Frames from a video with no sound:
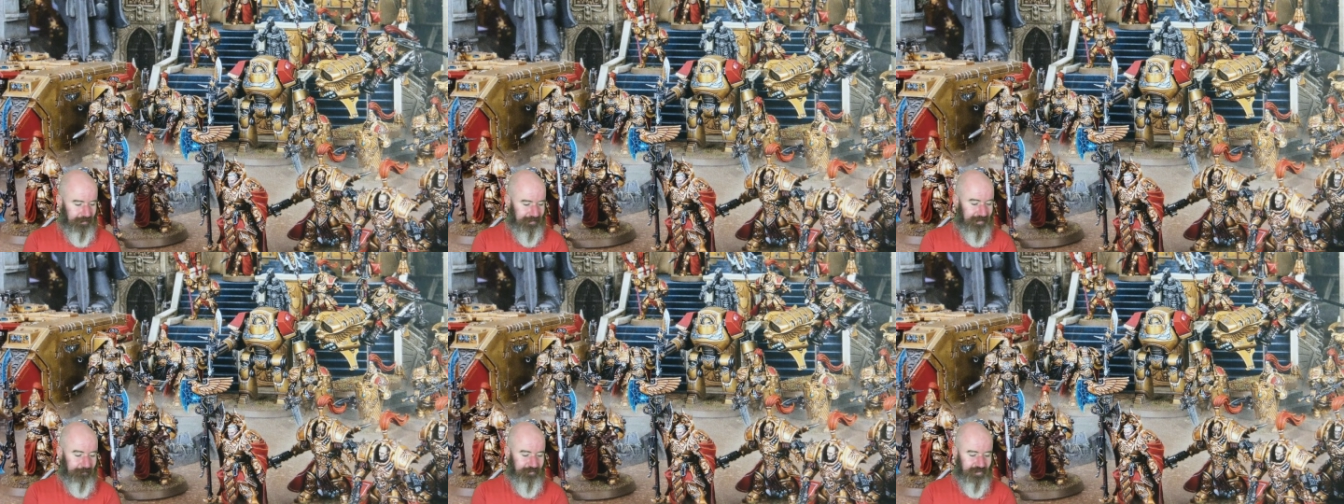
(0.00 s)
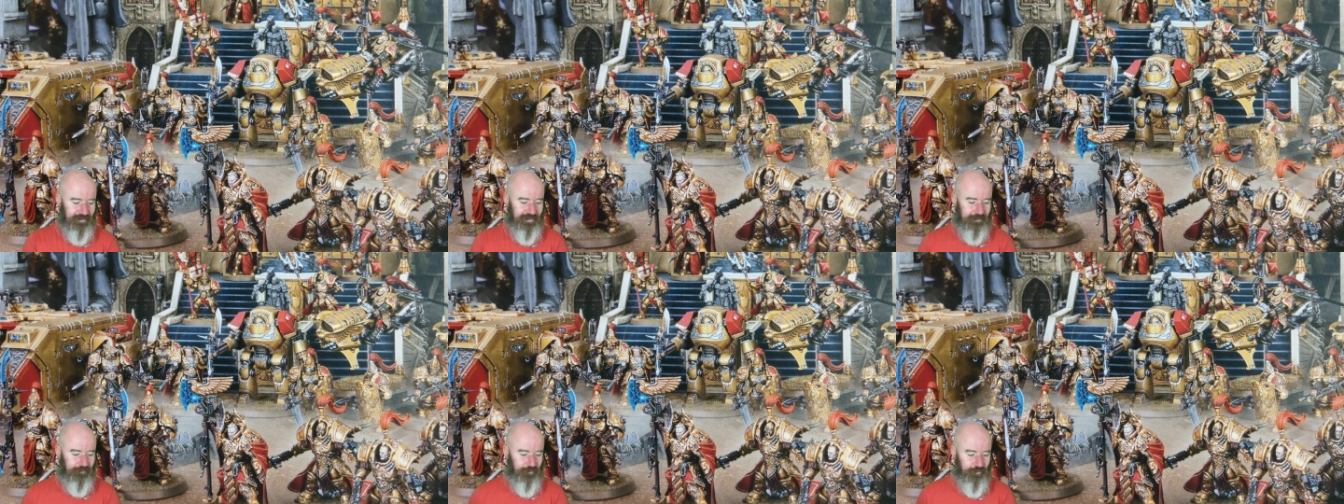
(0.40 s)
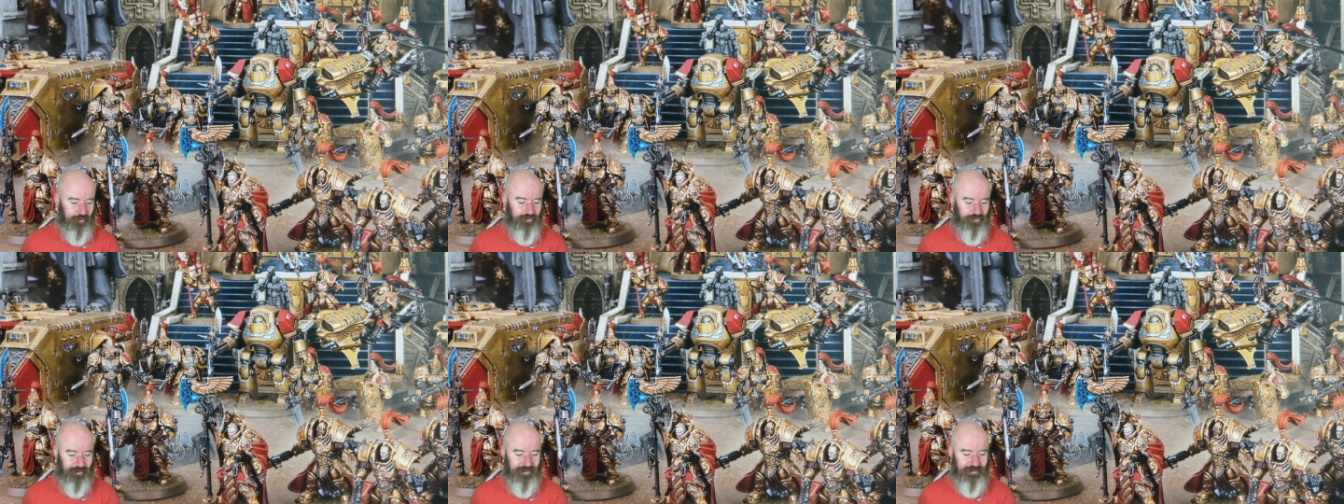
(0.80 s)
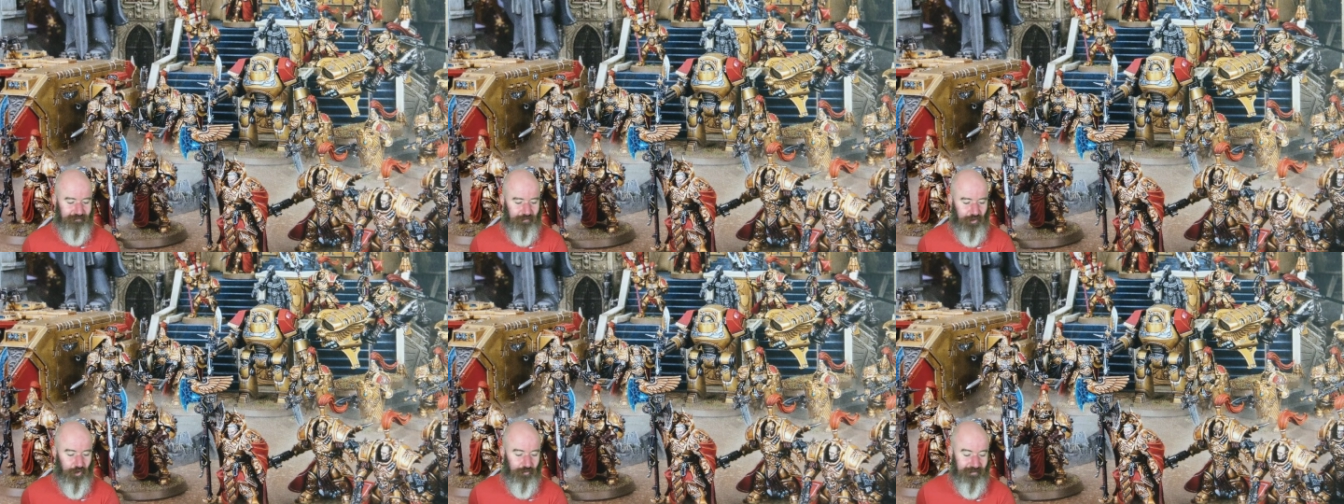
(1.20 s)
Captain General Trajan
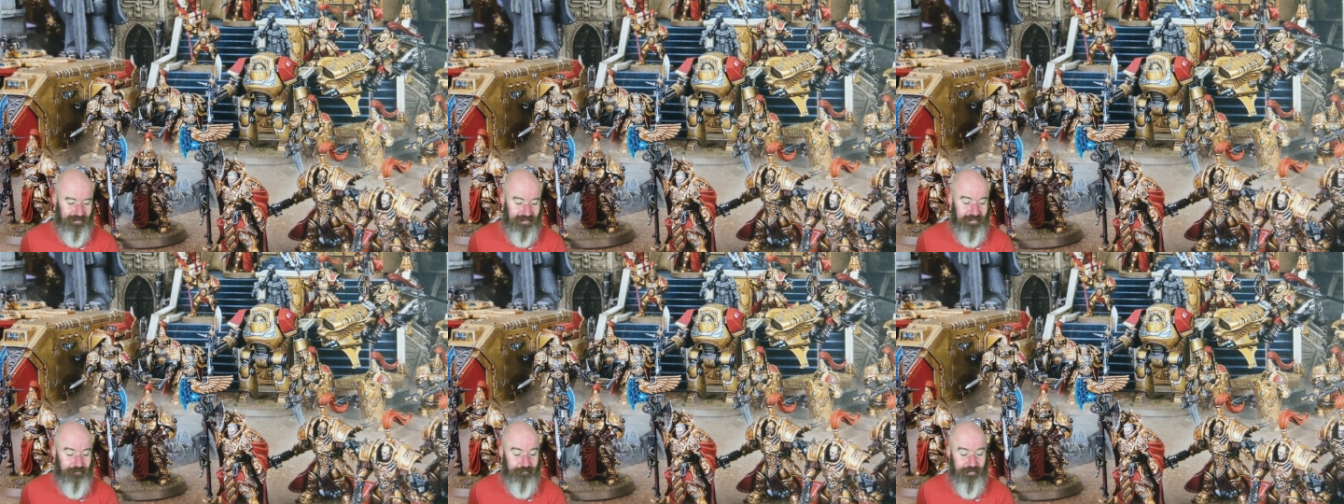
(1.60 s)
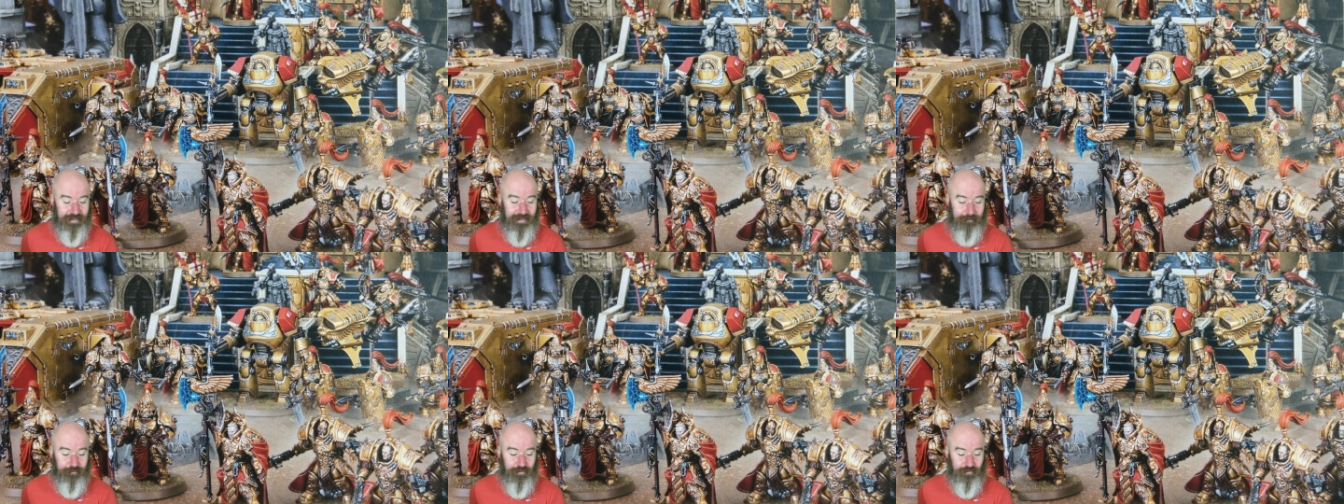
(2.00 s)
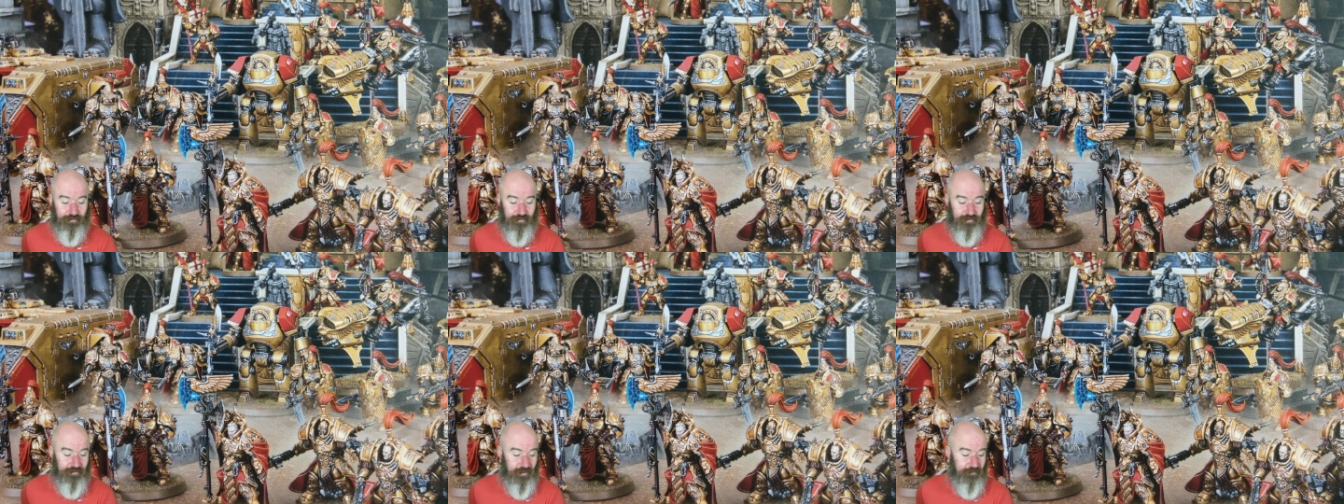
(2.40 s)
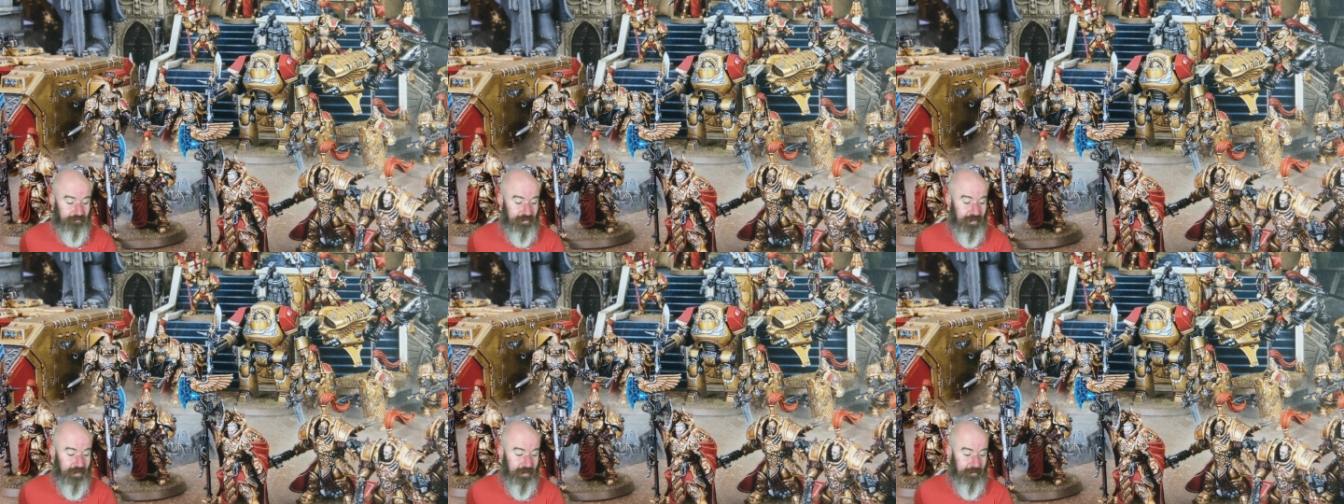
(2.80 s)
Valoris, leader of the Adeptus
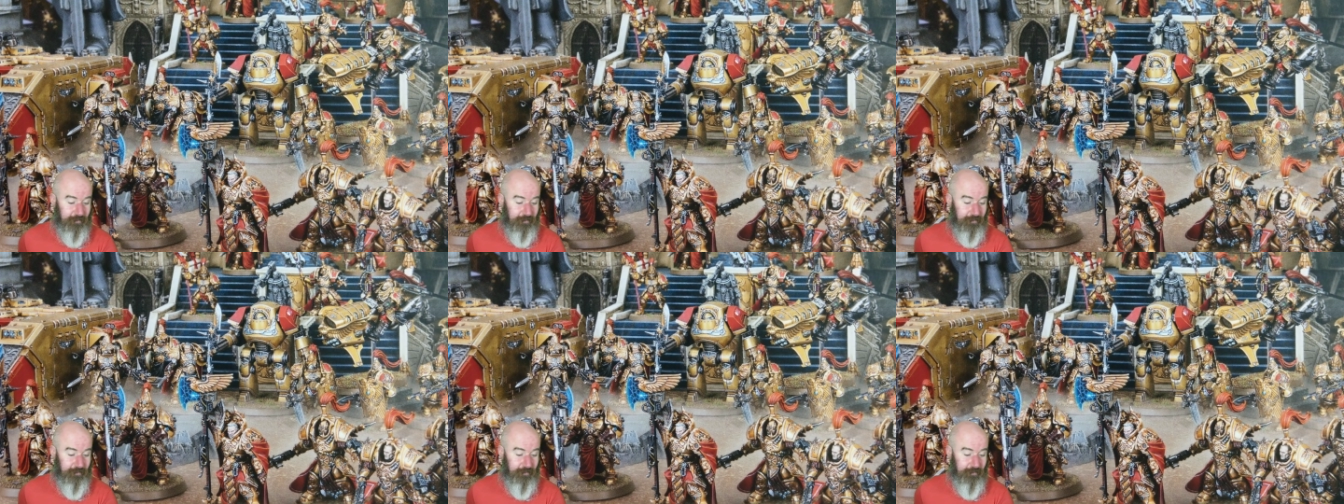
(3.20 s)
Custodes,